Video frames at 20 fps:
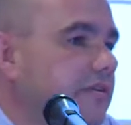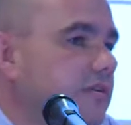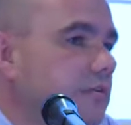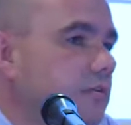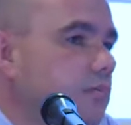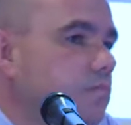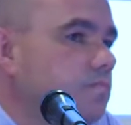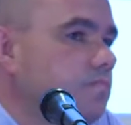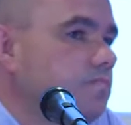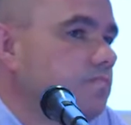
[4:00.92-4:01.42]

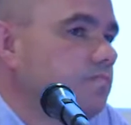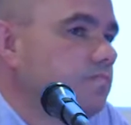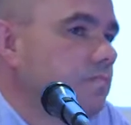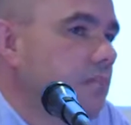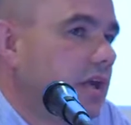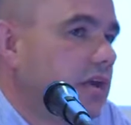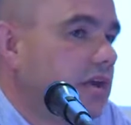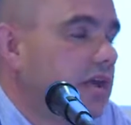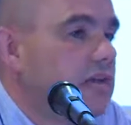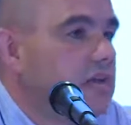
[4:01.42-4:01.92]
uh,
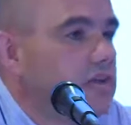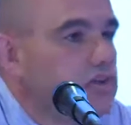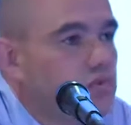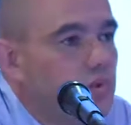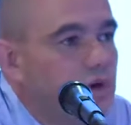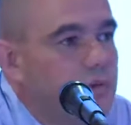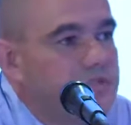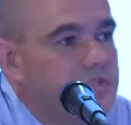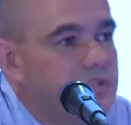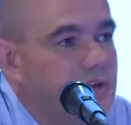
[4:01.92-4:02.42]
an English
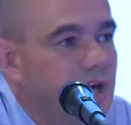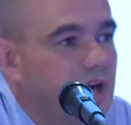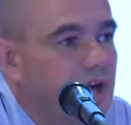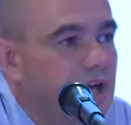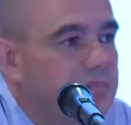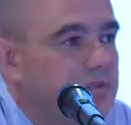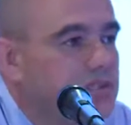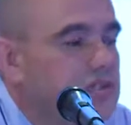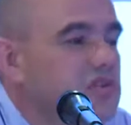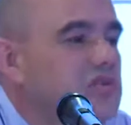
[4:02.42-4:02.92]

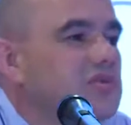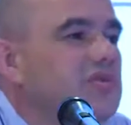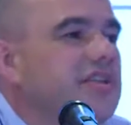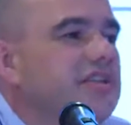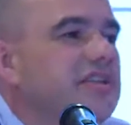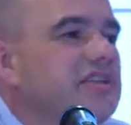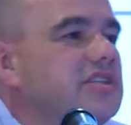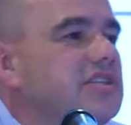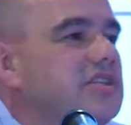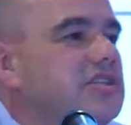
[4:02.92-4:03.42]
website, but
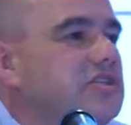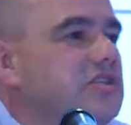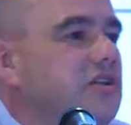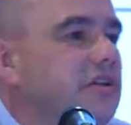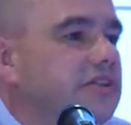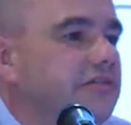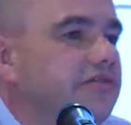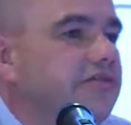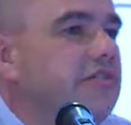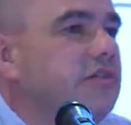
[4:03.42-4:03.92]
usually this is
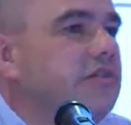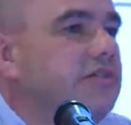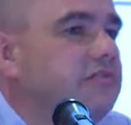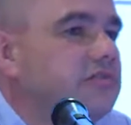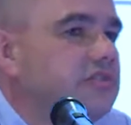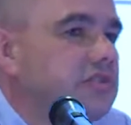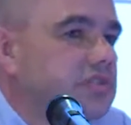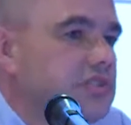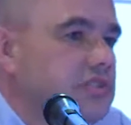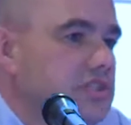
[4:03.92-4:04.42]
not a full
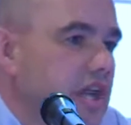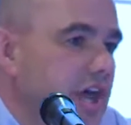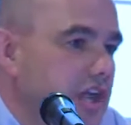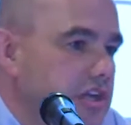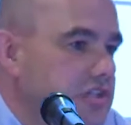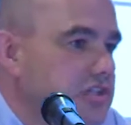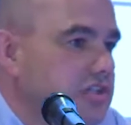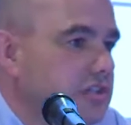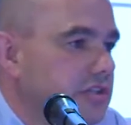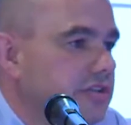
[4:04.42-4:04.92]

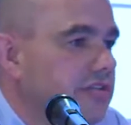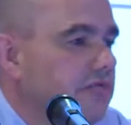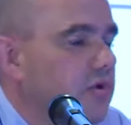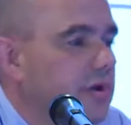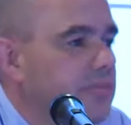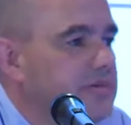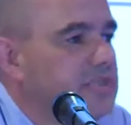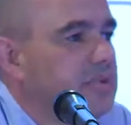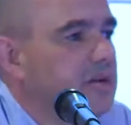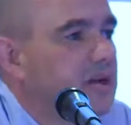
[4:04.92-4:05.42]
translation of the
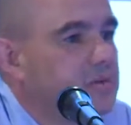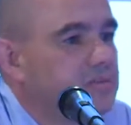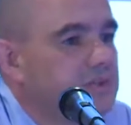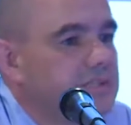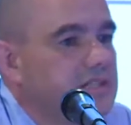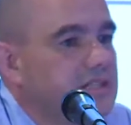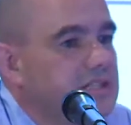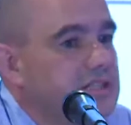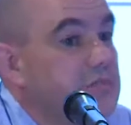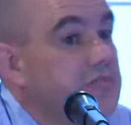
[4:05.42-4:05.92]
website,
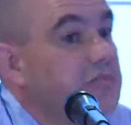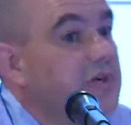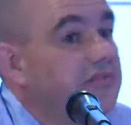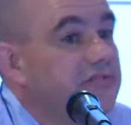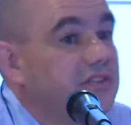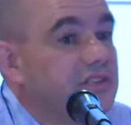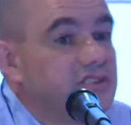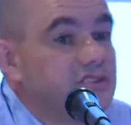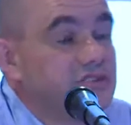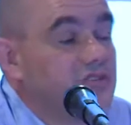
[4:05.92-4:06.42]
but just a
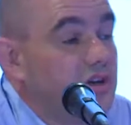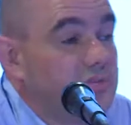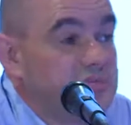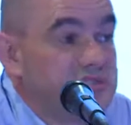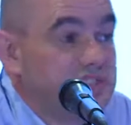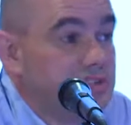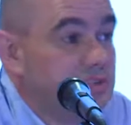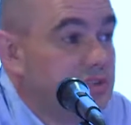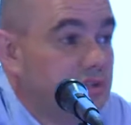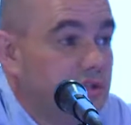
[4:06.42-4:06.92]
brief
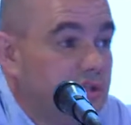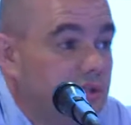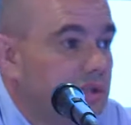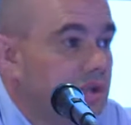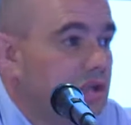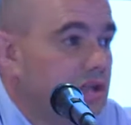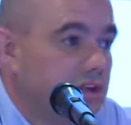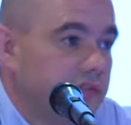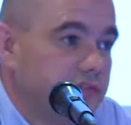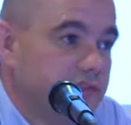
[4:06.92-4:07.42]
description
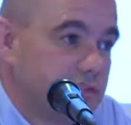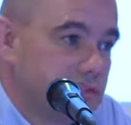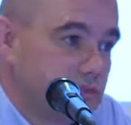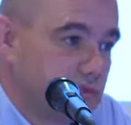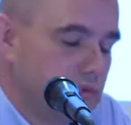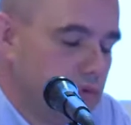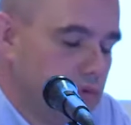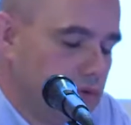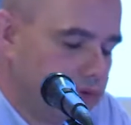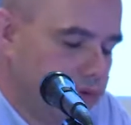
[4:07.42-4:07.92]
of the
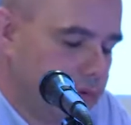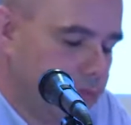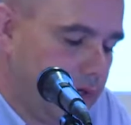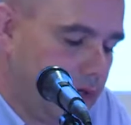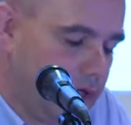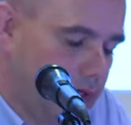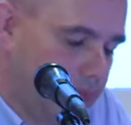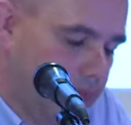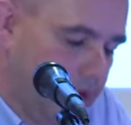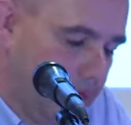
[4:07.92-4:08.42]
school or
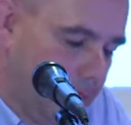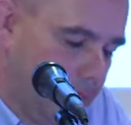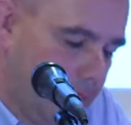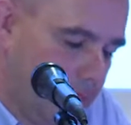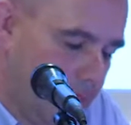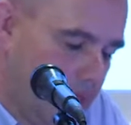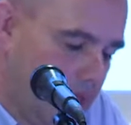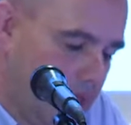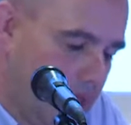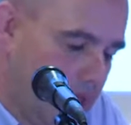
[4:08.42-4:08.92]
department.
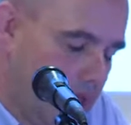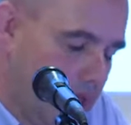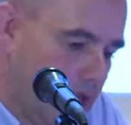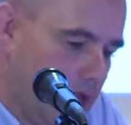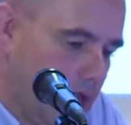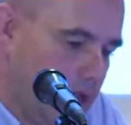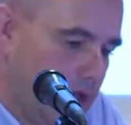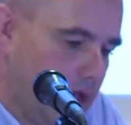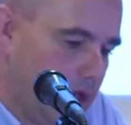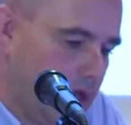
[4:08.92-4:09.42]

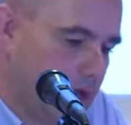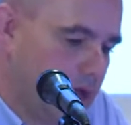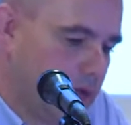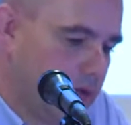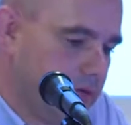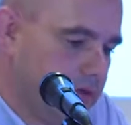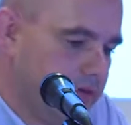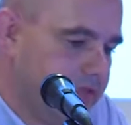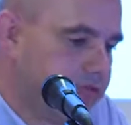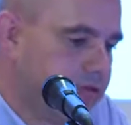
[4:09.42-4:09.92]

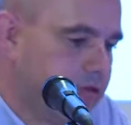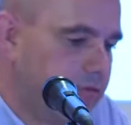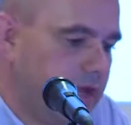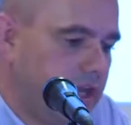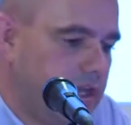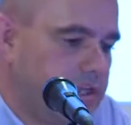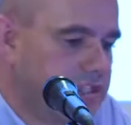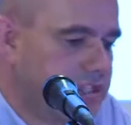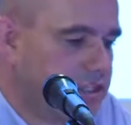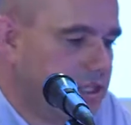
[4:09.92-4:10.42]
Um,
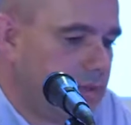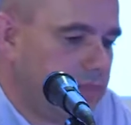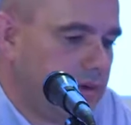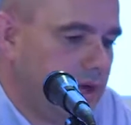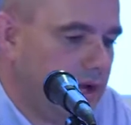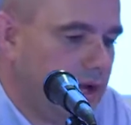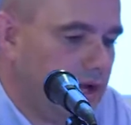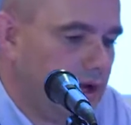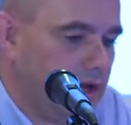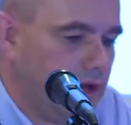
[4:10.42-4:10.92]
information
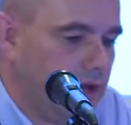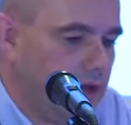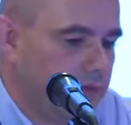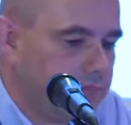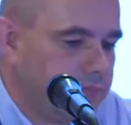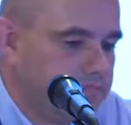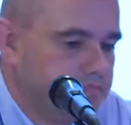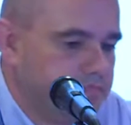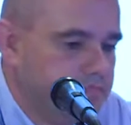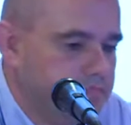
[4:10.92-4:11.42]

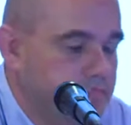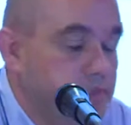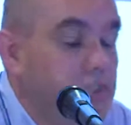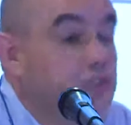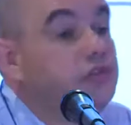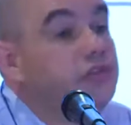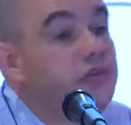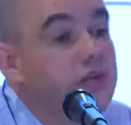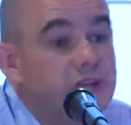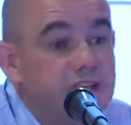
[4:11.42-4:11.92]
about
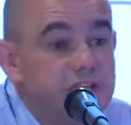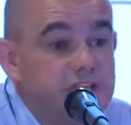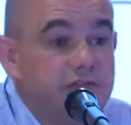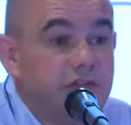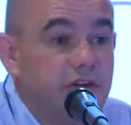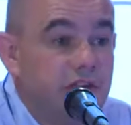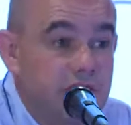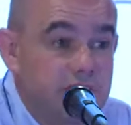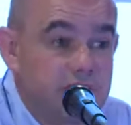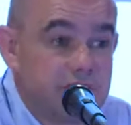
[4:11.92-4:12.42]
degrees,
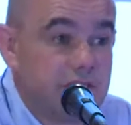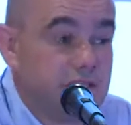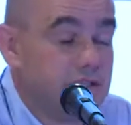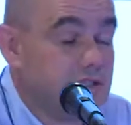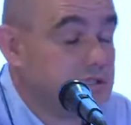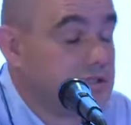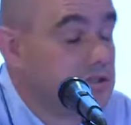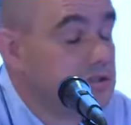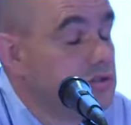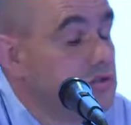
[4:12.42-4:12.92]
for
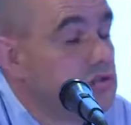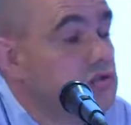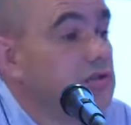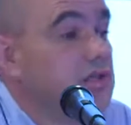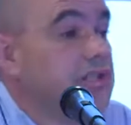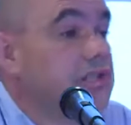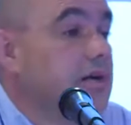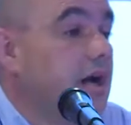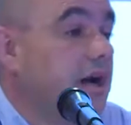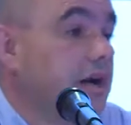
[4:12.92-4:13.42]
instance, is
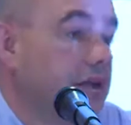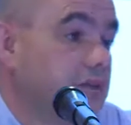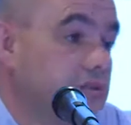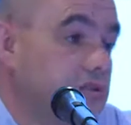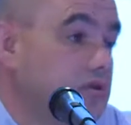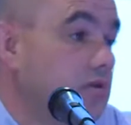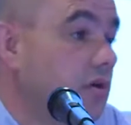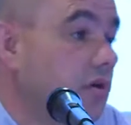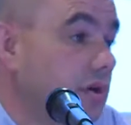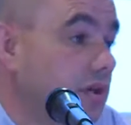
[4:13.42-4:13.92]
usually
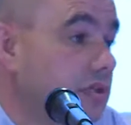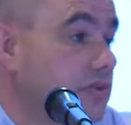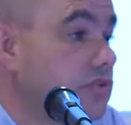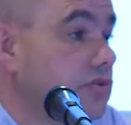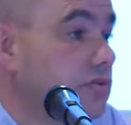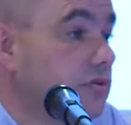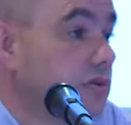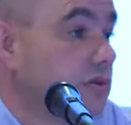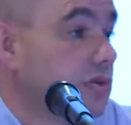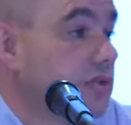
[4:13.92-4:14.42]
targeted to local
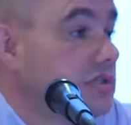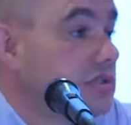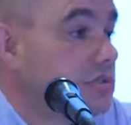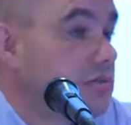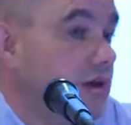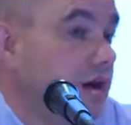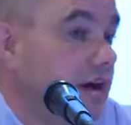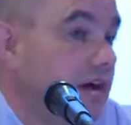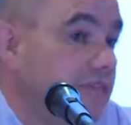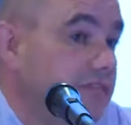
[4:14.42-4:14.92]

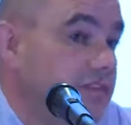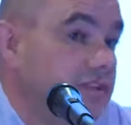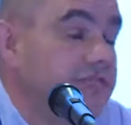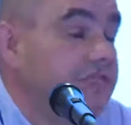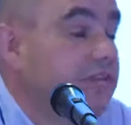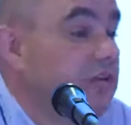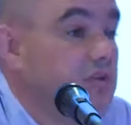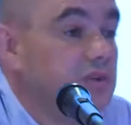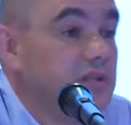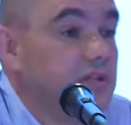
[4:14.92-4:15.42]
students. Um, very
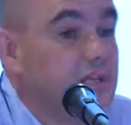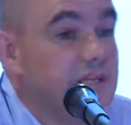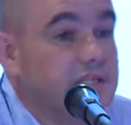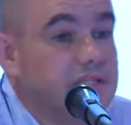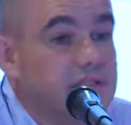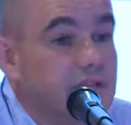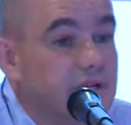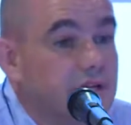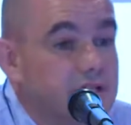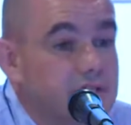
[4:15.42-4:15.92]
frequently,
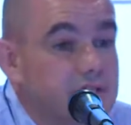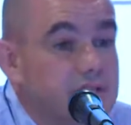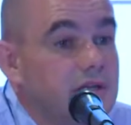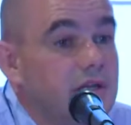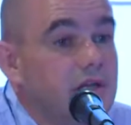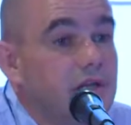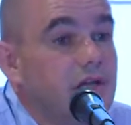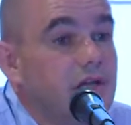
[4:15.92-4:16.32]
it's just